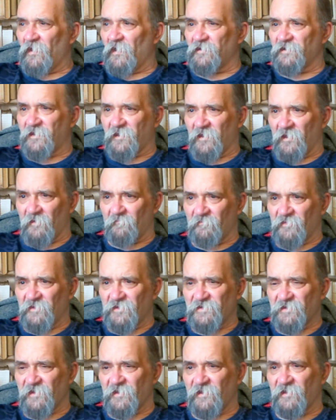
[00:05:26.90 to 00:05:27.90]
and can't
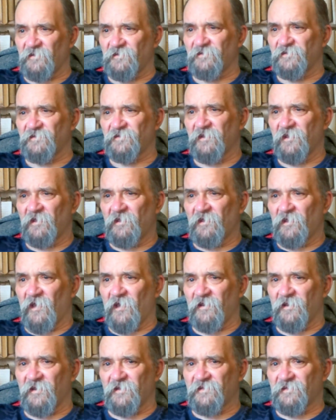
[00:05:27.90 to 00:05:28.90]
be changed,
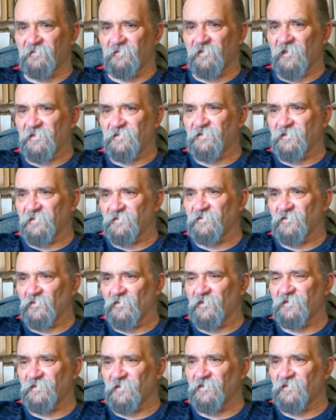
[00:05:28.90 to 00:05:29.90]
and it's as
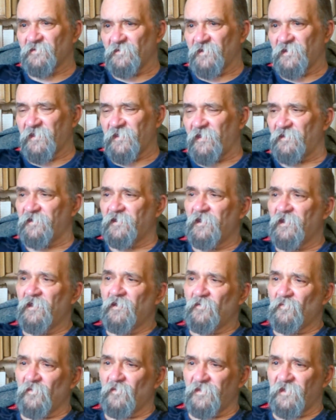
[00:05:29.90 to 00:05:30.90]
good as it's going to get.
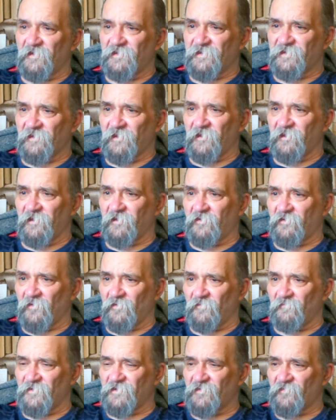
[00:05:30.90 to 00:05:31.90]
Well, that saying
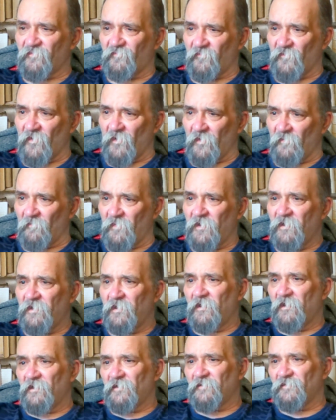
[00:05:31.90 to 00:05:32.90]
comes from
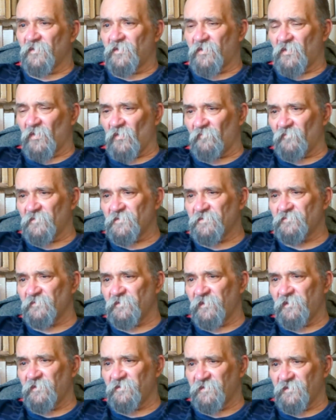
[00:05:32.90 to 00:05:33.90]
the
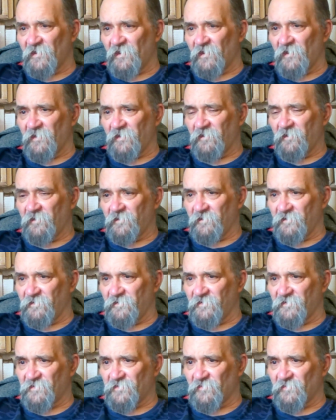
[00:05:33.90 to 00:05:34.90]
Coventry dye
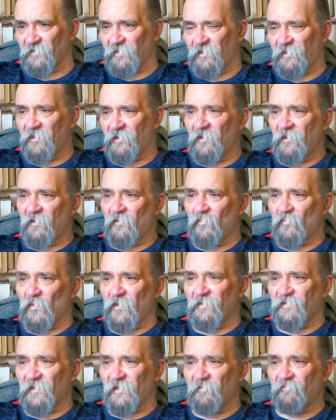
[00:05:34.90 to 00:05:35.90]
industry,
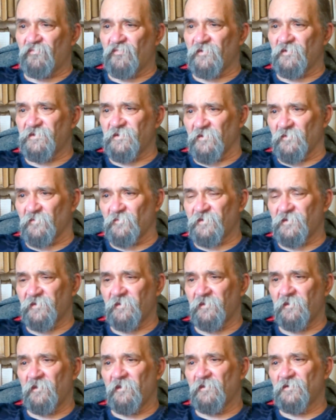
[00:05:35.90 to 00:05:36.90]
where they
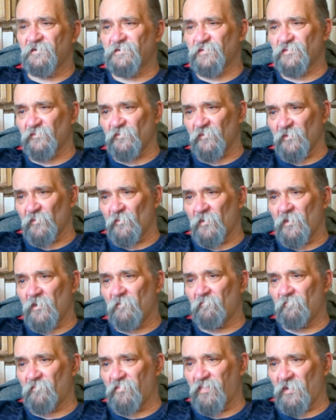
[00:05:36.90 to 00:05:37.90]
produced true
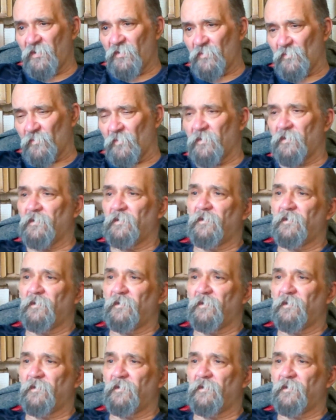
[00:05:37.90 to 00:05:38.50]
blue,